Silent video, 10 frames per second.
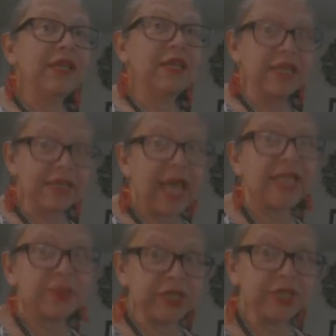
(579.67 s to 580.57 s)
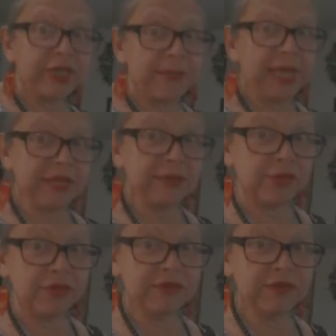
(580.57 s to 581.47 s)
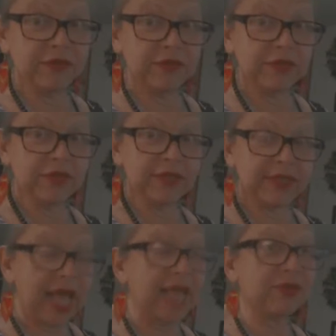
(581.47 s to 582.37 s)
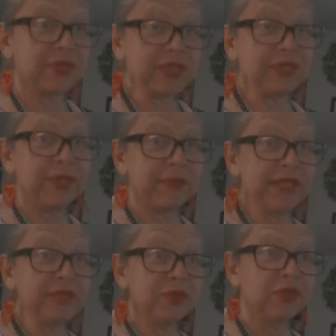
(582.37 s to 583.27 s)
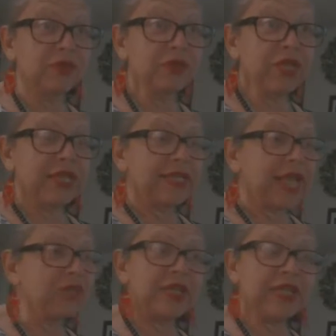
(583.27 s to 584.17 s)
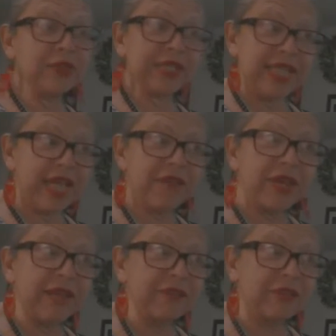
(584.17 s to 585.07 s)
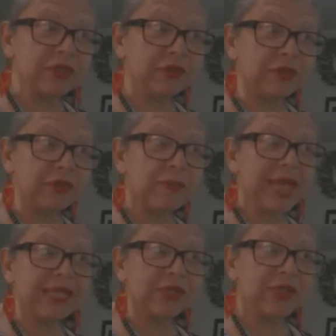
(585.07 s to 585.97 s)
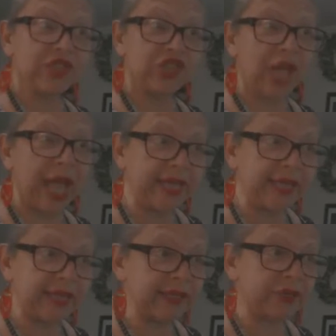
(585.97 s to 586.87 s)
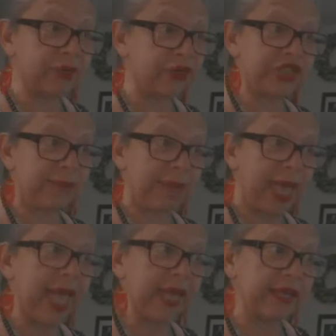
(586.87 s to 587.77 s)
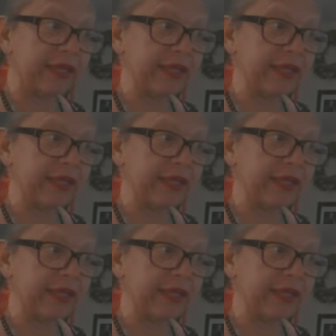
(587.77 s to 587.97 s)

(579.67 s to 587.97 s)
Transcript: that's when they're going to make the move. That's when they're going to make the move. That's why they was never able to, to mess with China or Japan